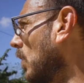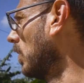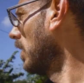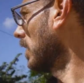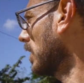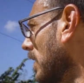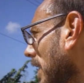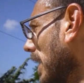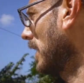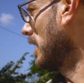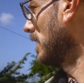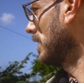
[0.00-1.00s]
We're looking
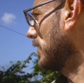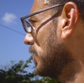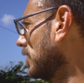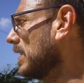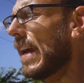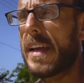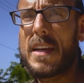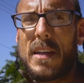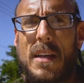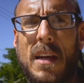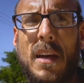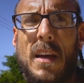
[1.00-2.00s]
in the
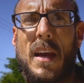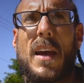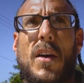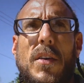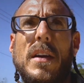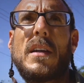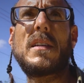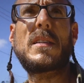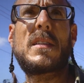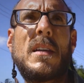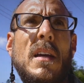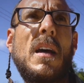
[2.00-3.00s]
shade
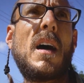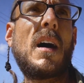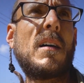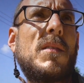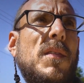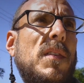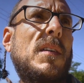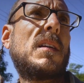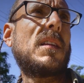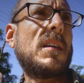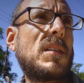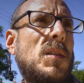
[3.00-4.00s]
areas of
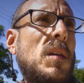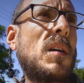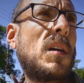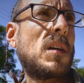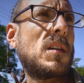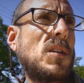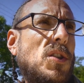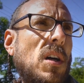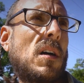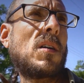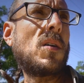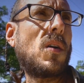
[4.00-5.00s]
this
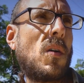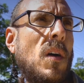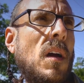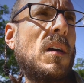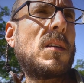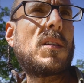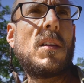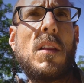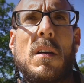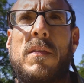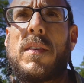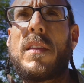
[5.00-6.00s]
jungle to
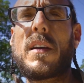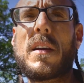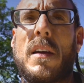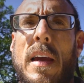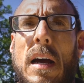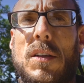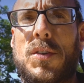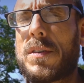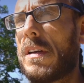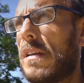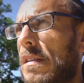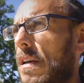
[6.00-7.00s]
look for the cacao
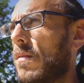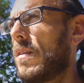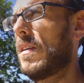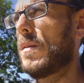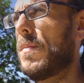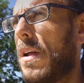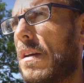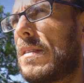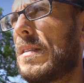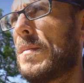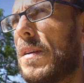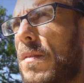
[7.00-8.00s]
trees that really
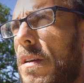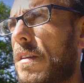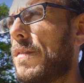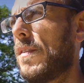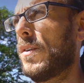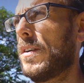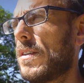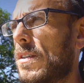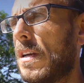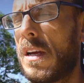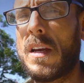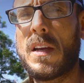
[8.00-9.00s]
blossom, that really flourish.
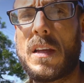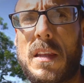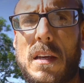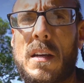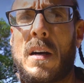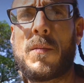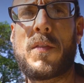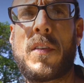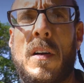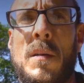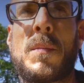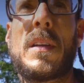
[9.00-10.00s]
They come
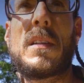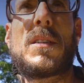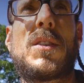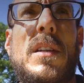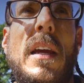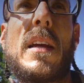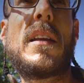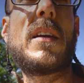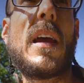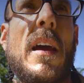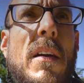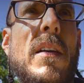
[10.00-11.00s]
from the
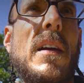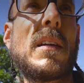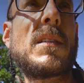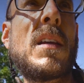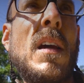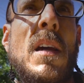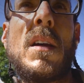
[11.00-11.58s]
shady areas.